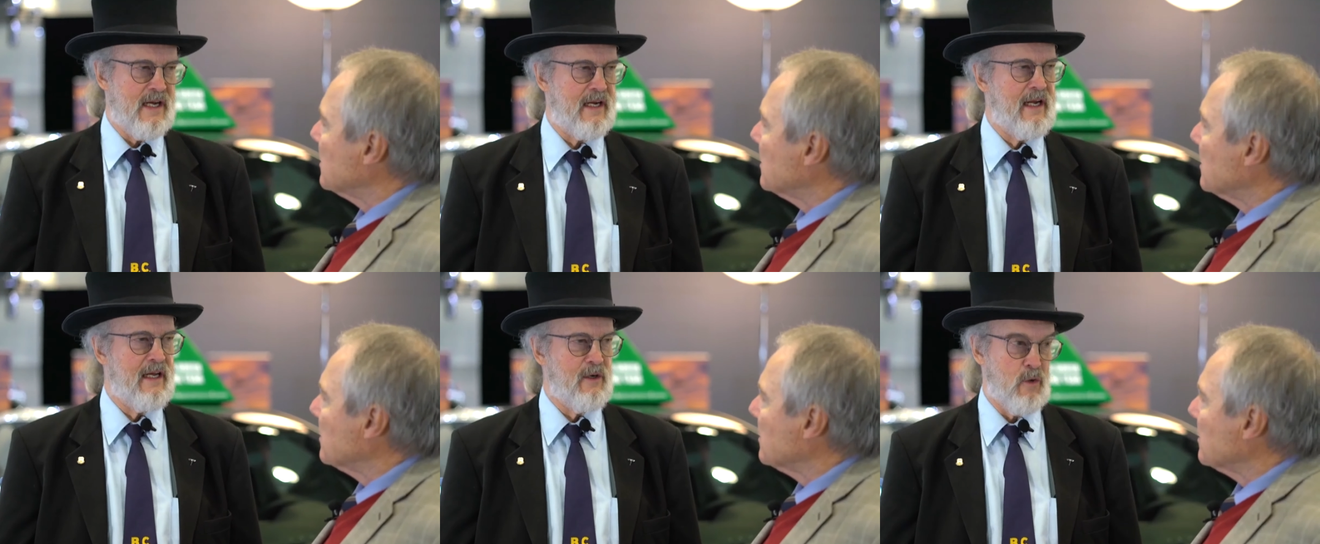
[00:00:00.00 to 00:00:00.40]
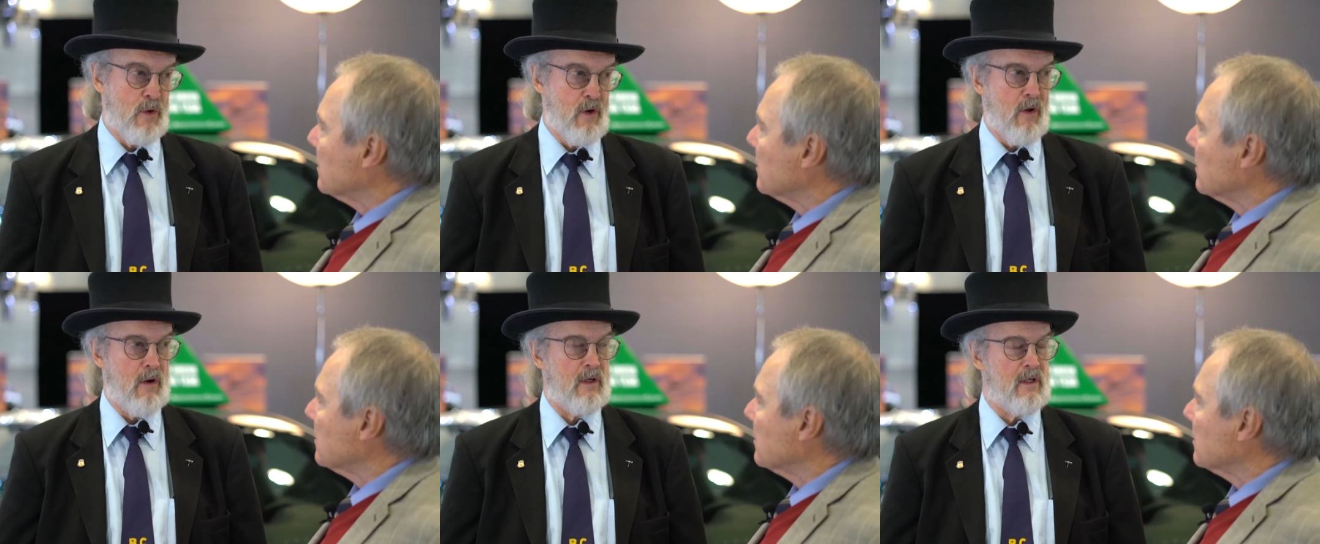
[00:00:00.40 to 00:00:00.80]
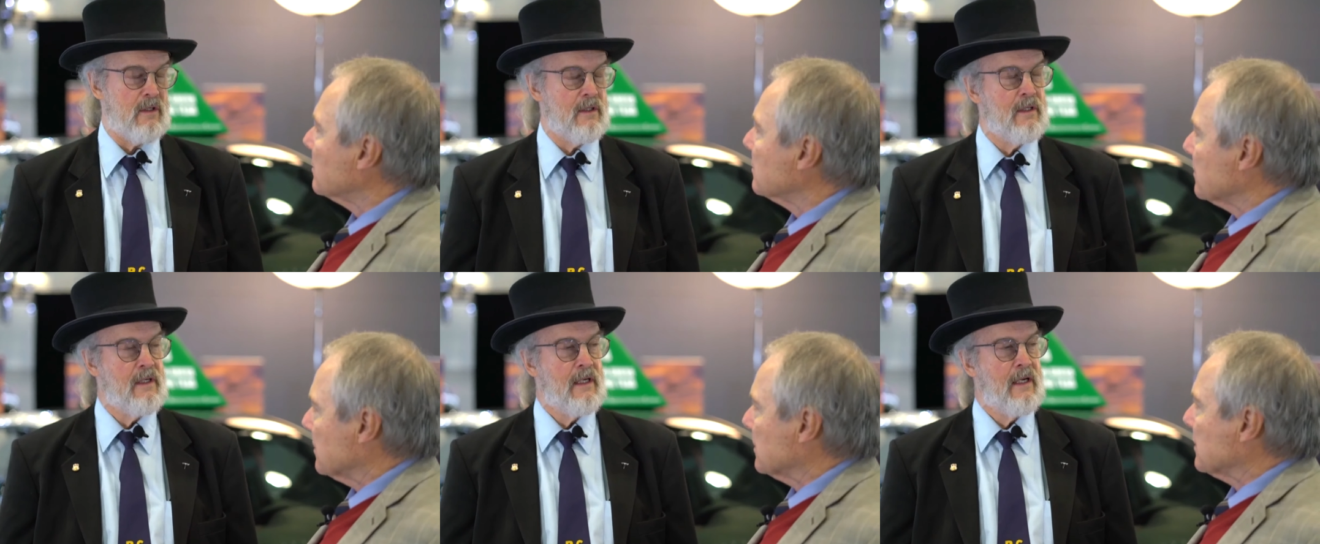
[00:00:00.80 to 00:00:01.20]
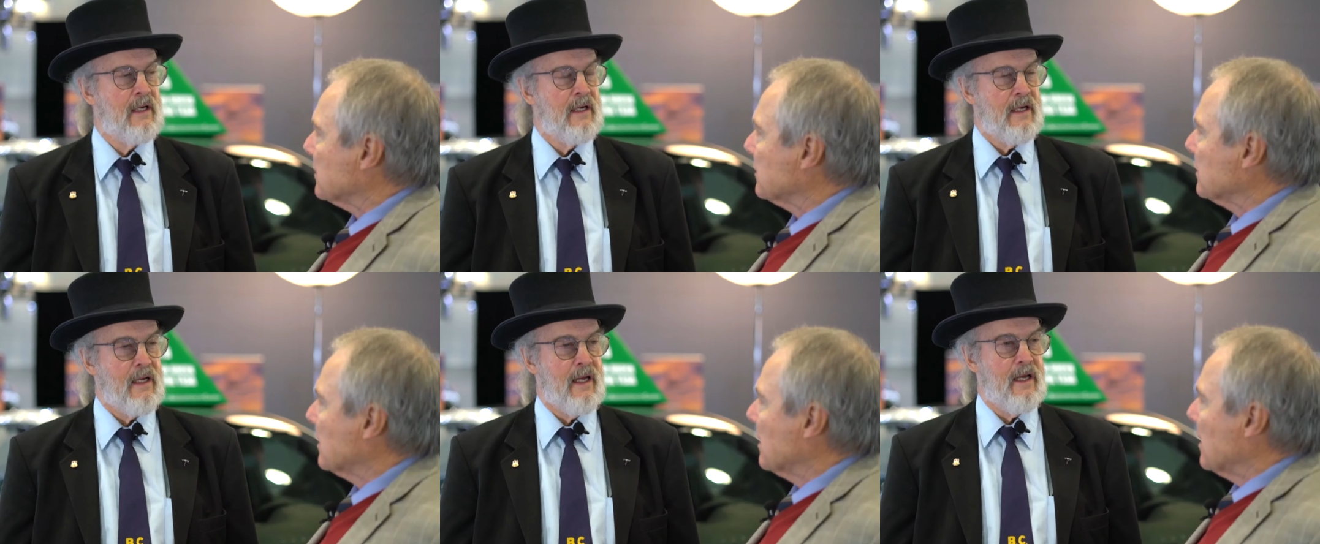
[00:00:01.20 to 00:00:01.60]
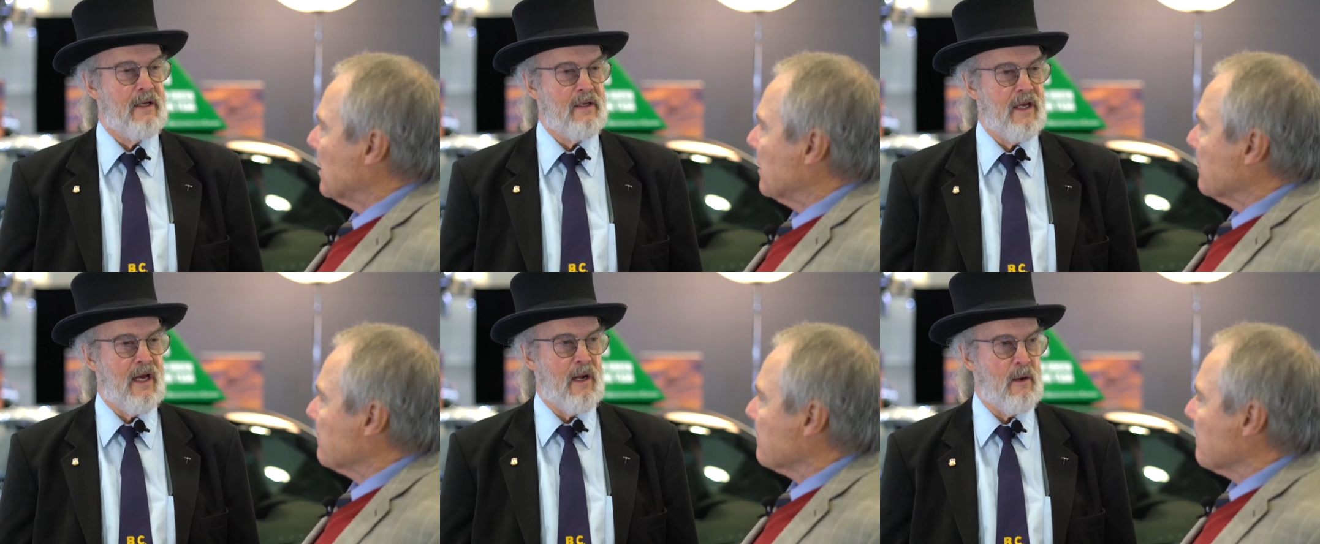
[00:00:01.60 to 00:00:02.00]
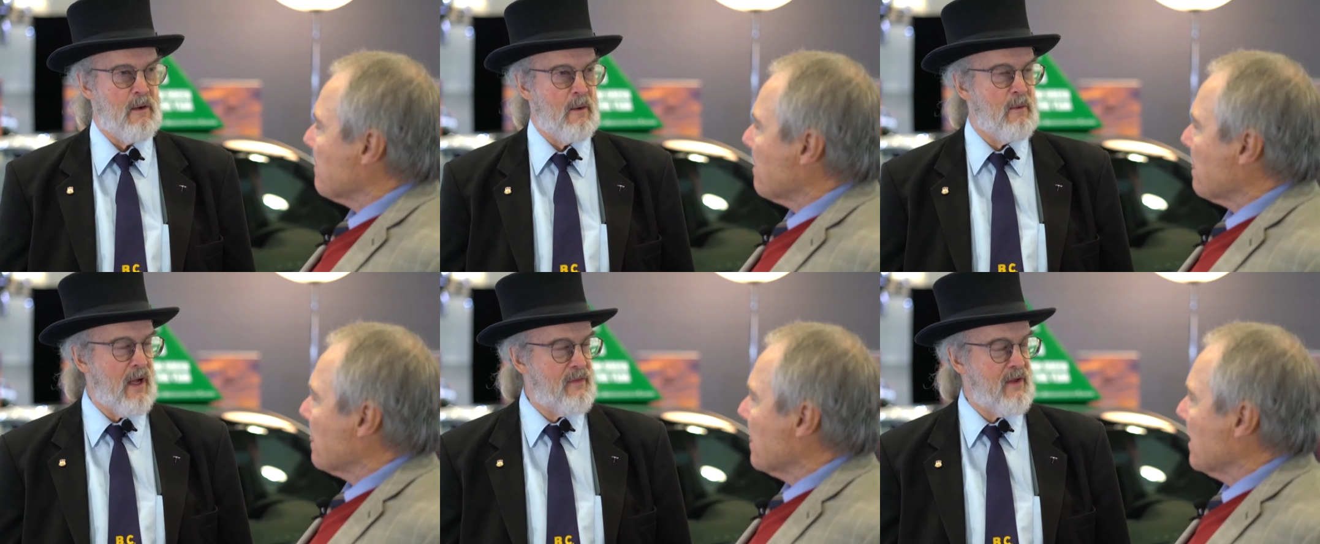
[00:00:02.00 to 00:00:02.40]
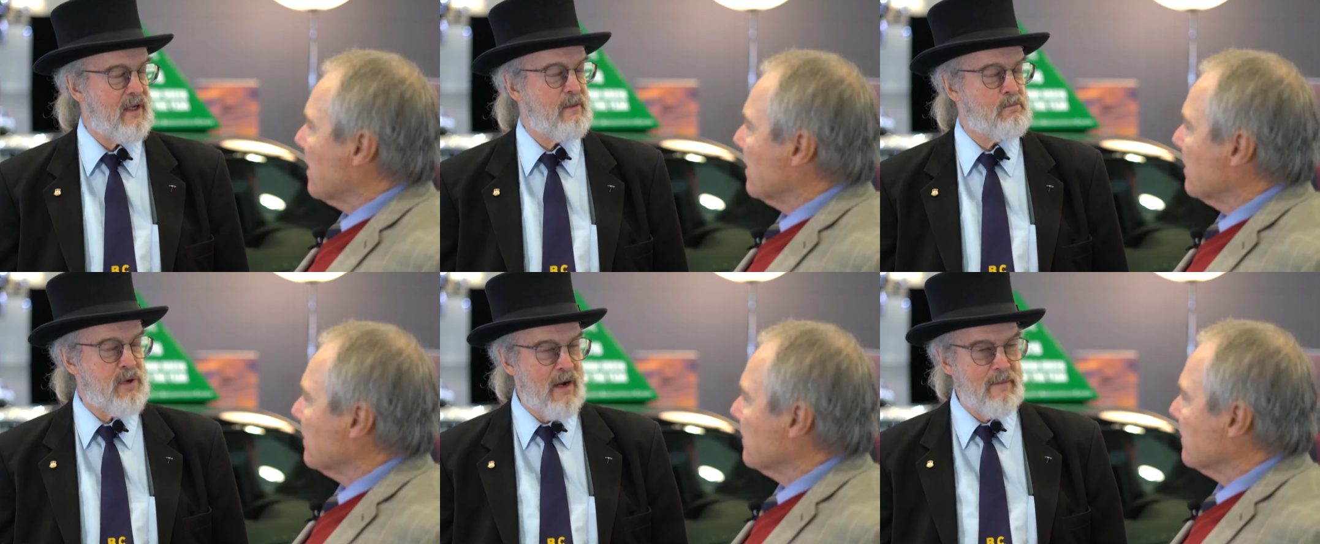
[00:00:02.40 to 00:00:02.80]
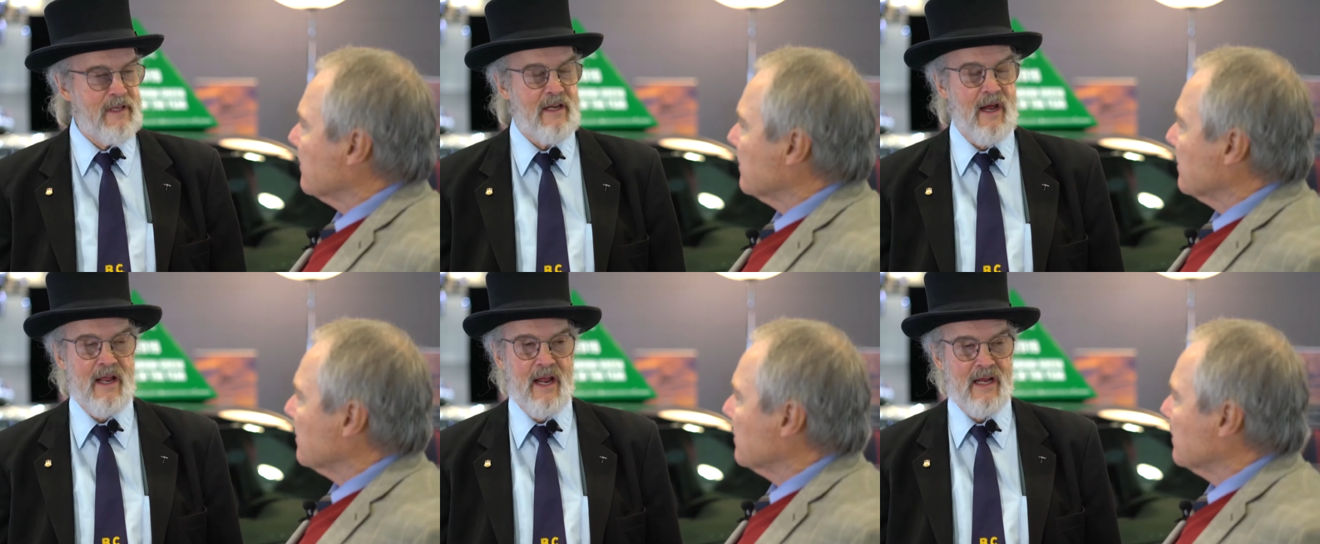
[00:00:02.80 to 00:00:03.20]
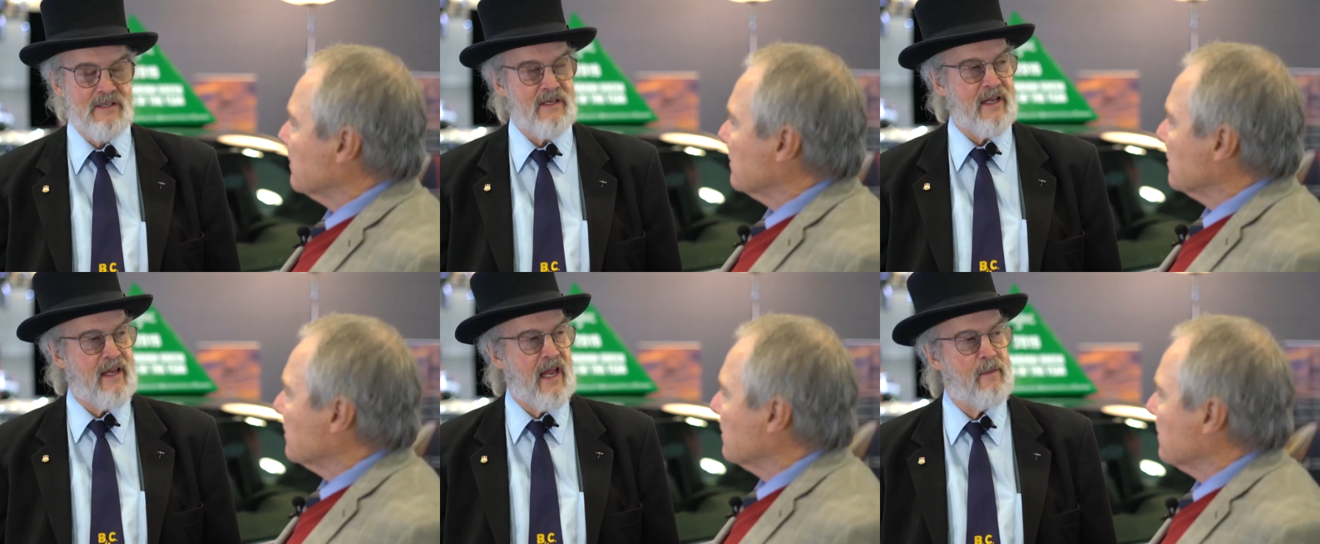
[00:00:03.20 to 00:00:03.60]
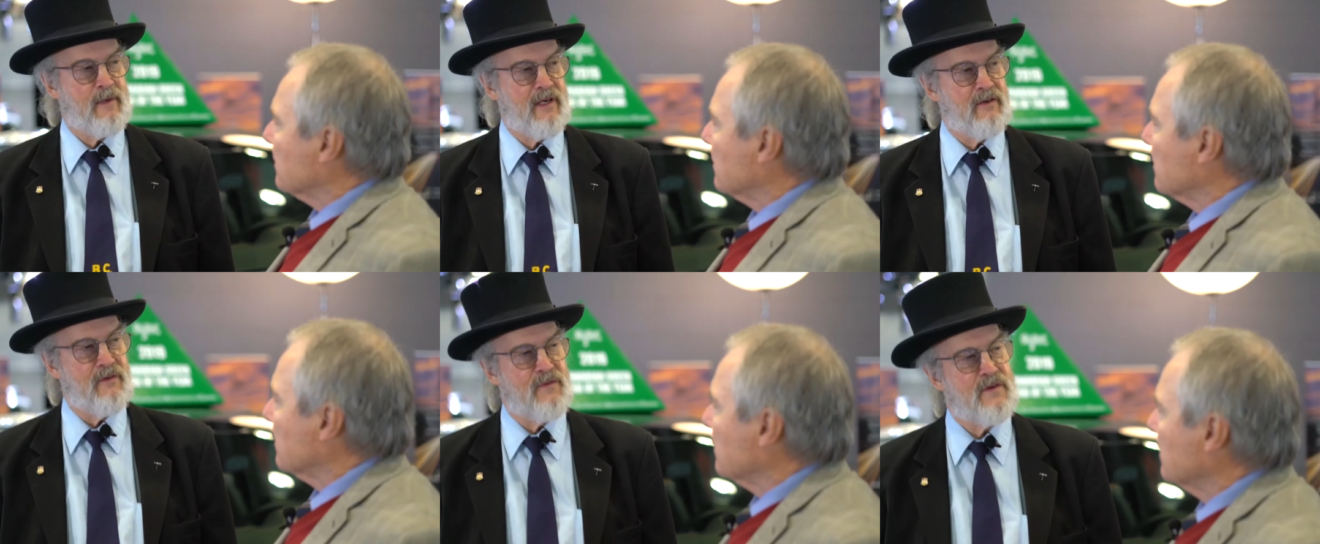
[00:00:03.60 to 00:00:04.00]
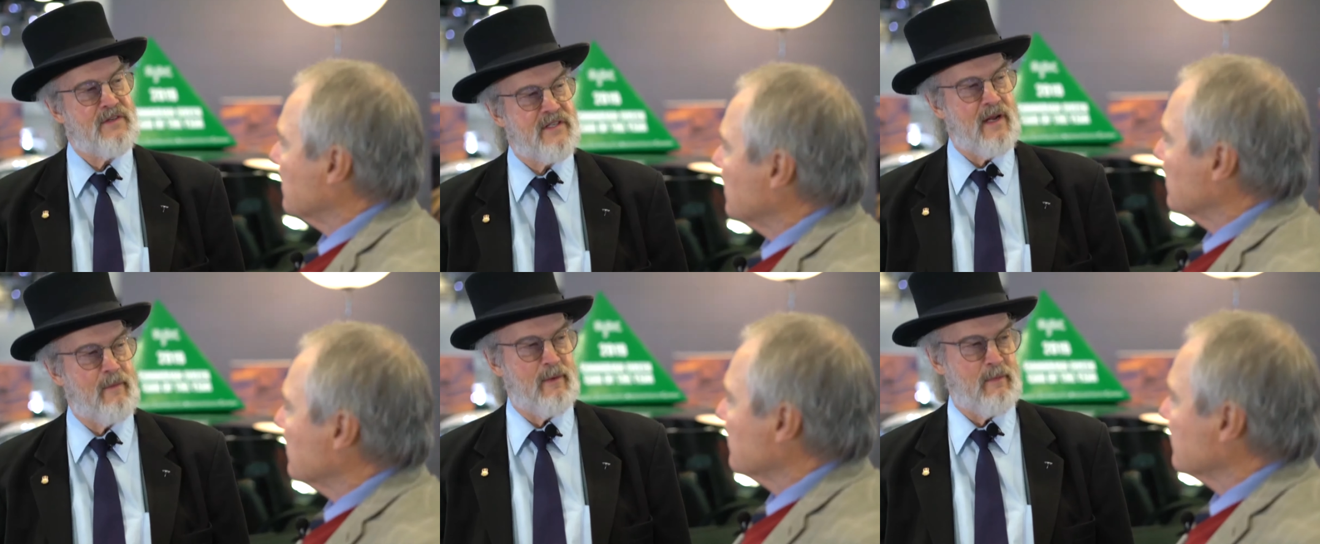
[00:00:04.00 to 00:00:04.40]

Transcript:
Speaker 1: decade or longer. Uh-huh. And uh, I think probably I actually came in here the first time